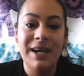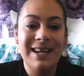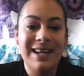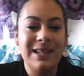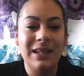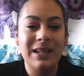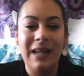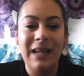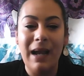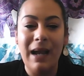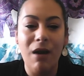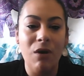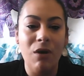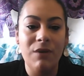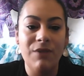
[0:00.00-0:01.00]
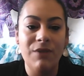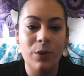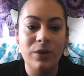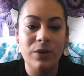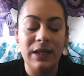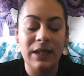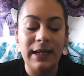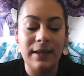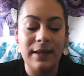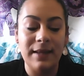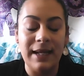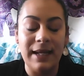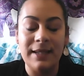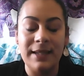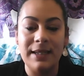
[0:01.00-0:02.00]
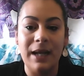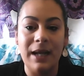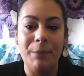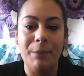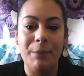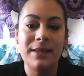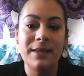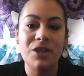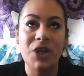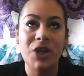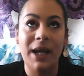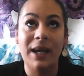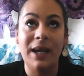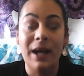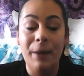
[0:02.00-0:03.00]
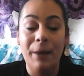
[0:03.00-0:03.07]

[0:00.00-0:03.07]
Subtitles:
to let go of those things and to not be such a